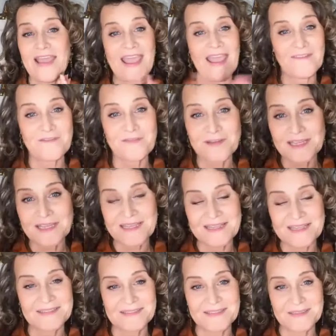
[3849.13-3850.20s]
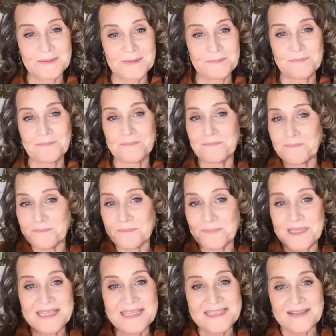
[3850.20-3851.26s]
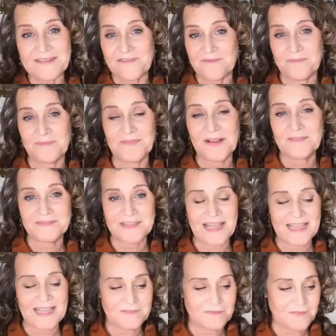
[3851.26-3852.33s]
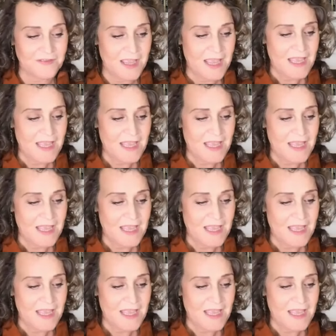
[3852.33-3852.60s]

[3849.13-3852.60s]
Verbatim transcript: every little piece of life.